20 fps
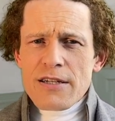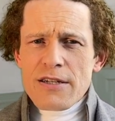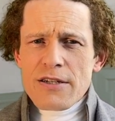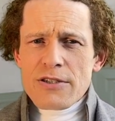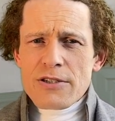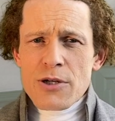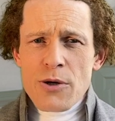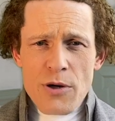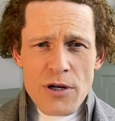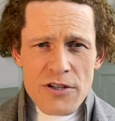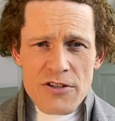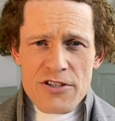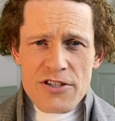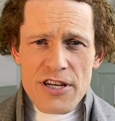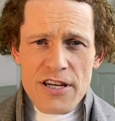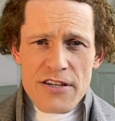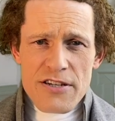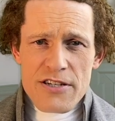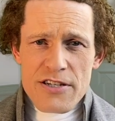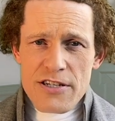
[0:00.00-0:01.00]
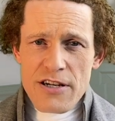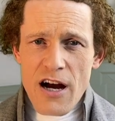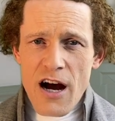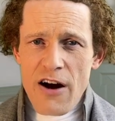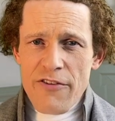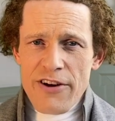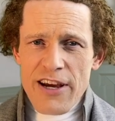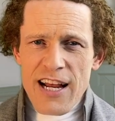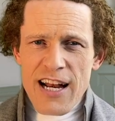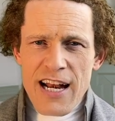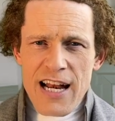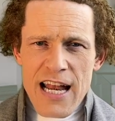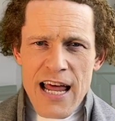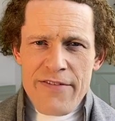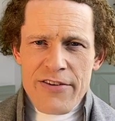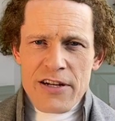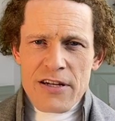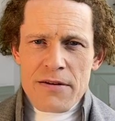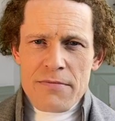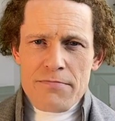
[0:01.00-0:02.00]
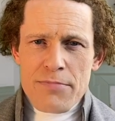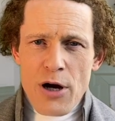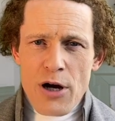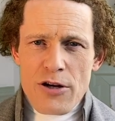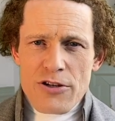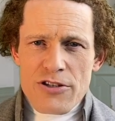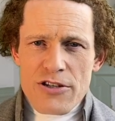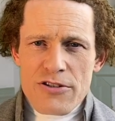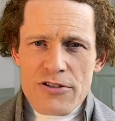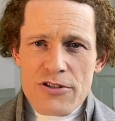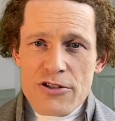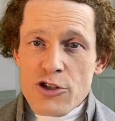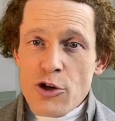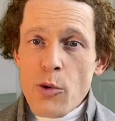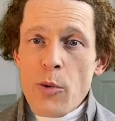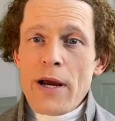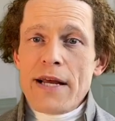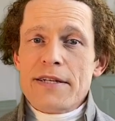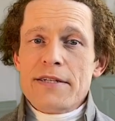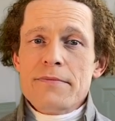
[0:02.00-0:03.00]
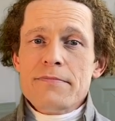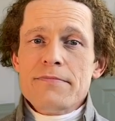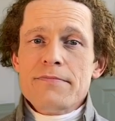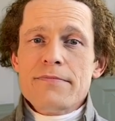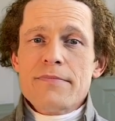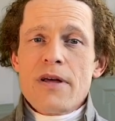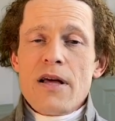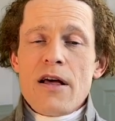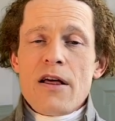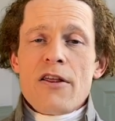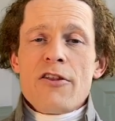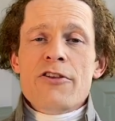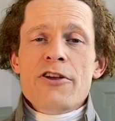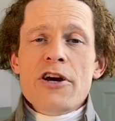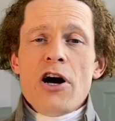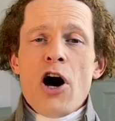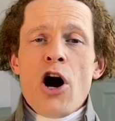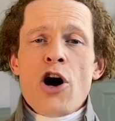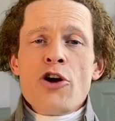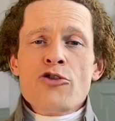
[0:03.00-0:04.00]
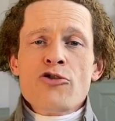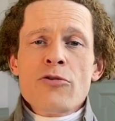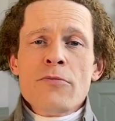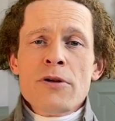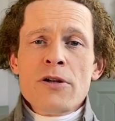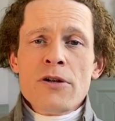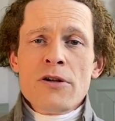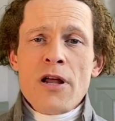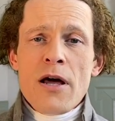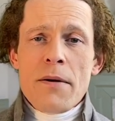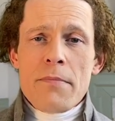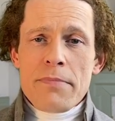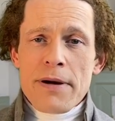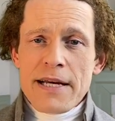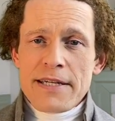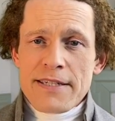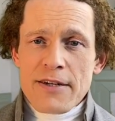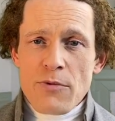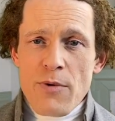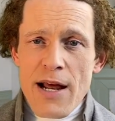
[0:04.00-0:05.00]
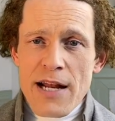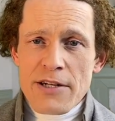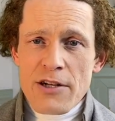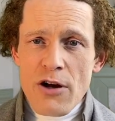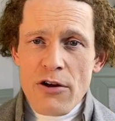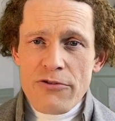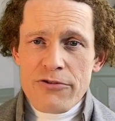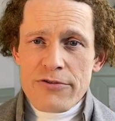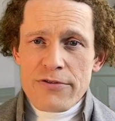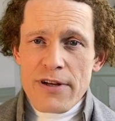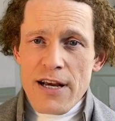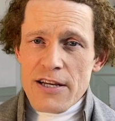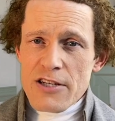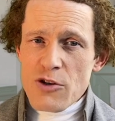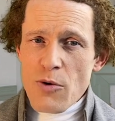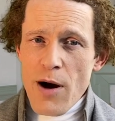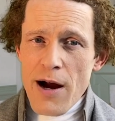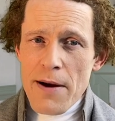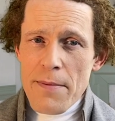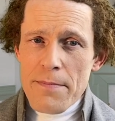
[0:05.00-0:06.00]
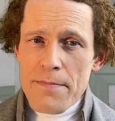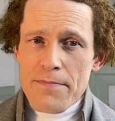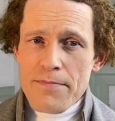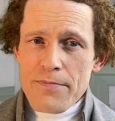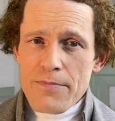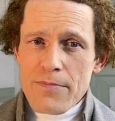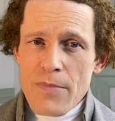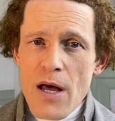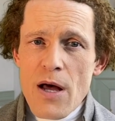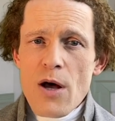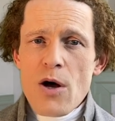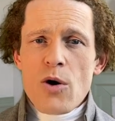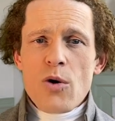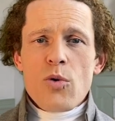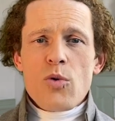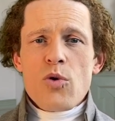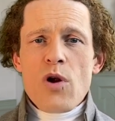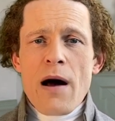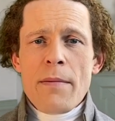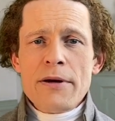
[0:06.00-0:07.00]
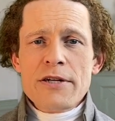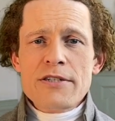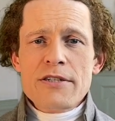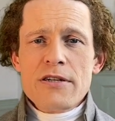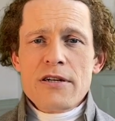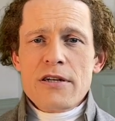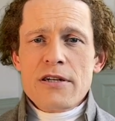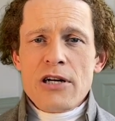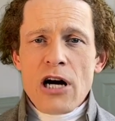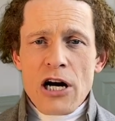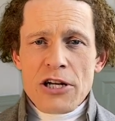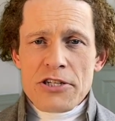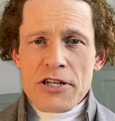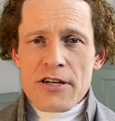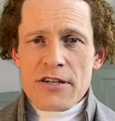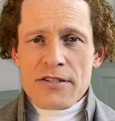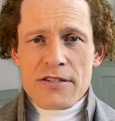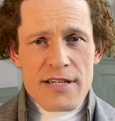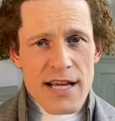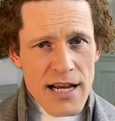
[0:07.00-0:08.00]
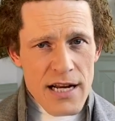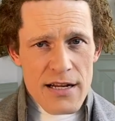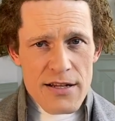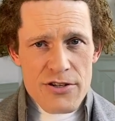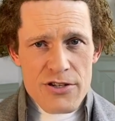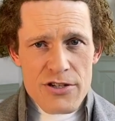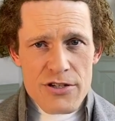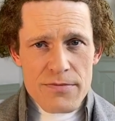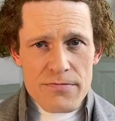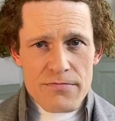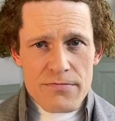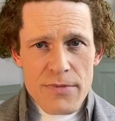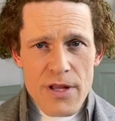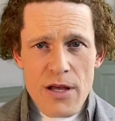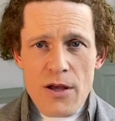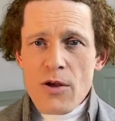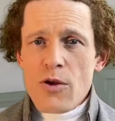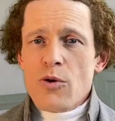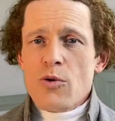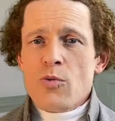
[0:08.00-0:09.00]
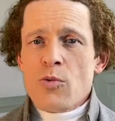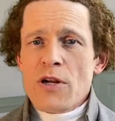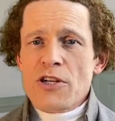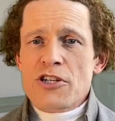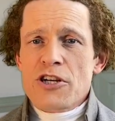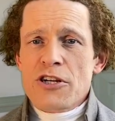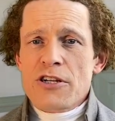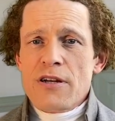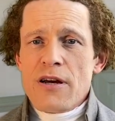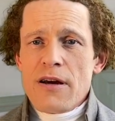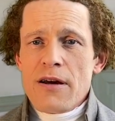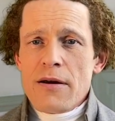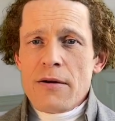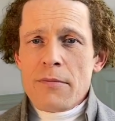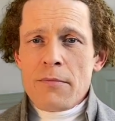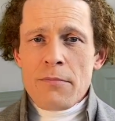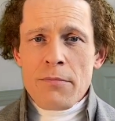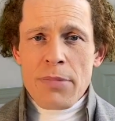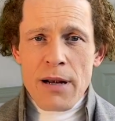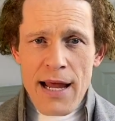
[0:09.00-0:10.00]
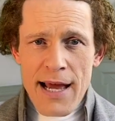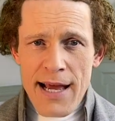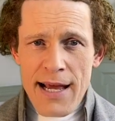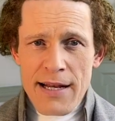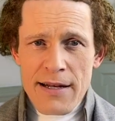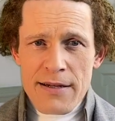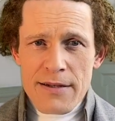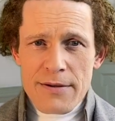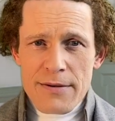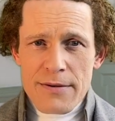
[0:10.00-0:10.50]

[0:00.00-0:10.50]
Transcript: to consist of 11 persons, to wit, the Honorable Peyton Randolph, Esquire, Robert Carter Nicholas, Richard Bland,